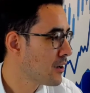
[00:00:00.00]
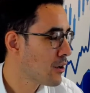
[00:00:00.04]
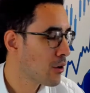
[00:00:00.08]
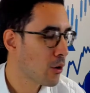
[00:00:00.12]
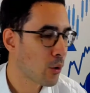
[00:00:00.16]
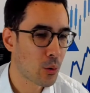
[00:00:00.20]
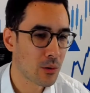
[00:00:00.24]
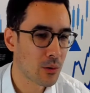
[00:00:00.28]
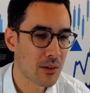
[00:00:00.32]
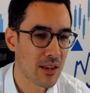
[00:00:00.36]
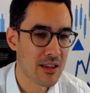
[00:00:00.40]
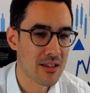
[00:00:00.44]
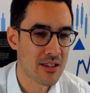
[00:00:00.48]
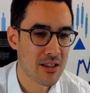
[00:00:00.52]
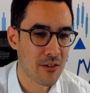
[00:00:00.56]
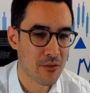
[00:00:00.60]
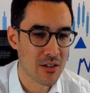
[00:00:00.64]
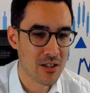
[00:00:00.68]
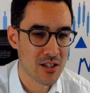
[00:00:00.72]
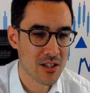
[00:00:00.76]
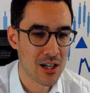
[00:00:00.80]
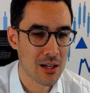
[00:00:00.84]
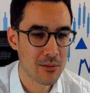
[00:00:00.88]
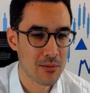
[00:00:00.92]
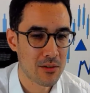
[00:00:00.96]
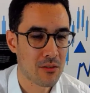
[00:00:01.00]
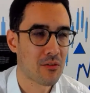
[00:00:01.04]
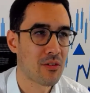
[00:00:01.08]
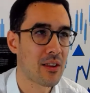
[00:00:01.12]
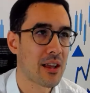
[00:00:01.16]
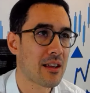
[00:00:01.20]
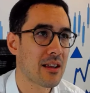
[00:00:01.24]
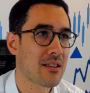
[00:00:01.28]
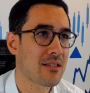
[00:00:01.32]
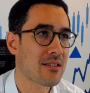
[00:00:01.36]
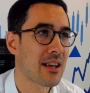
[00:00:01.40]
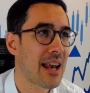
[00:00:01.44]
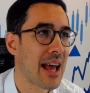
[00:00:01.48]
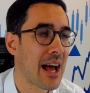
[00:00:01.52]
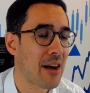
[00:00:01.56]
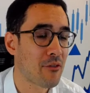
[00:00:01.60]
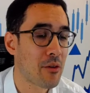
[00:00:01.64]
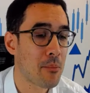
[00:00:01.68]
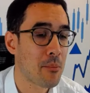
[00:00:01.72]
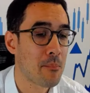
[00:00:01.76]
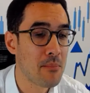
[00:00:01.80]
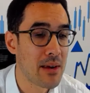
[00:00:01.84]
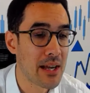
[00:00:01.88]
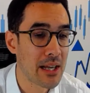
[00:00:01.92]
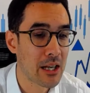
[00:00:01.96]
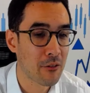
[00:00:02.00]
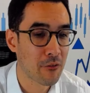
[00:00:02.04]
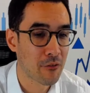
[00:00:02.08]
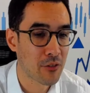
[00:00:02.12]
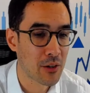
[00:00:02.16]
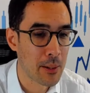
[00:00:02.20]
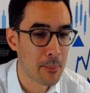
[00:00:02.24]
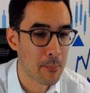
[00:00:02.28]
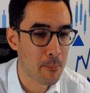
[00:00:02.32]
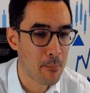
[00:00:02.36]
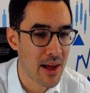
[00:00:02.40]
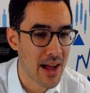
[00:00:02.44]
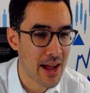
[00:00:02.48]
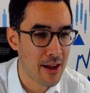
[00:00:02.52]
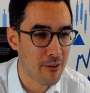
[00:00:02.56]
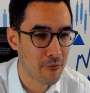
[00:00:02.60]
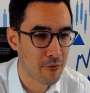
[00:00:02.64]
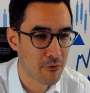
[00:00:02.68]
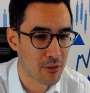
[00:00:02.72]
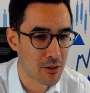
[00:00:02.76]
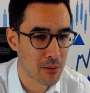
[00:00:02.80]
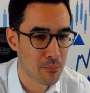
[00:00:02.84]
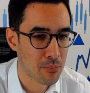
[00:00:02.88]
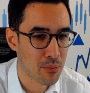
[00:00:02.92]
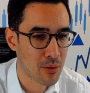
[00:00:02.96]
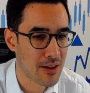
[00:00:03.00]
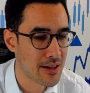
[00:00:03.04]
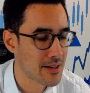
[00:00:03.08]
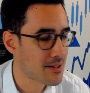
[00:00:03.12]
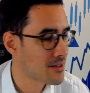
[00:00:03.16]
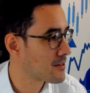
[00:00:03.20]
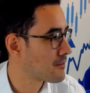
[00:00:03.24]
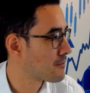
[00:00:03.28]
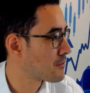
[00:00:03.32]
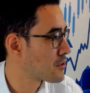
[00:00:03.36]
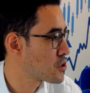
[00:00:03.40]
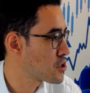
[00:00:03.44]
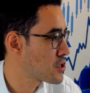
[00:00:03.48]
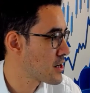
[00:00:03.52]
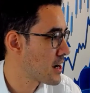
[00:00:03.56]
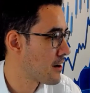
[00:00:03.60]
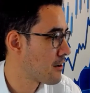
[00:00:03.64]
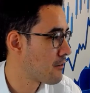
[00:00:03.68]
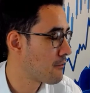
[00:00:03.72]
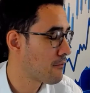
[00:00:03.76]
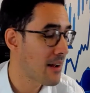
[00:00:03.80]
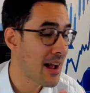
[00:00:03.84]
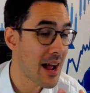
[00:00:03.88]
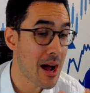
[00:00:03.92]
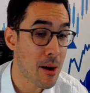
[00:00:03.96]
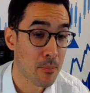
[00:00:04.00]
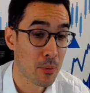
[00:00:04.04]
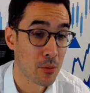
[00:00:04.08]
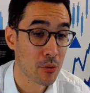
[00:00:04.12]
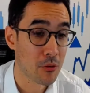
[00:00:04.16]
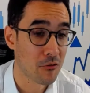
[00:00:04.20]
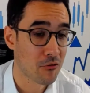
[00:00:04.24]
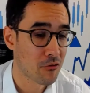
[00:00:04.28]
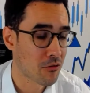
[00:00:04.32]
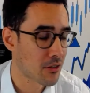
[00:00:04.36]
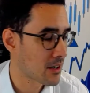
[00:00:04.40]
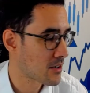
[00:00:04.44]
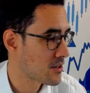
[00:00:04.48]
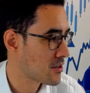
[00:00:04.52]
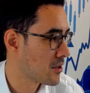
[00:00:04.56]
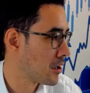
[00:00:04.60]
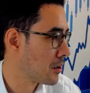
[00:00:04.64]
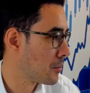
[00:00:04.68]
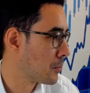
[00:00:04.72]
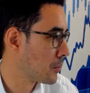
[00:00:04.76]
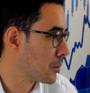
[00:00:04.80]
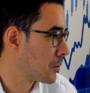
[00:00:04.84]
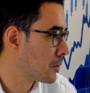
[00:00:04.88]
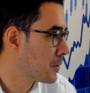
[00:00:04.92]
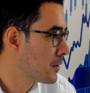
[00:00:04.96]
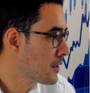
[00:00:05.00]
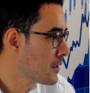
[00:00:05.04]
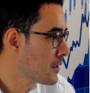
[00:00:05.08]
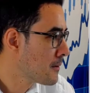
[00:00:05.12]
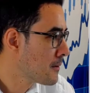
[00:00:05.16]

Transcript: All these different types of things can have a meaningful impact for the price of the share of Apple, for example.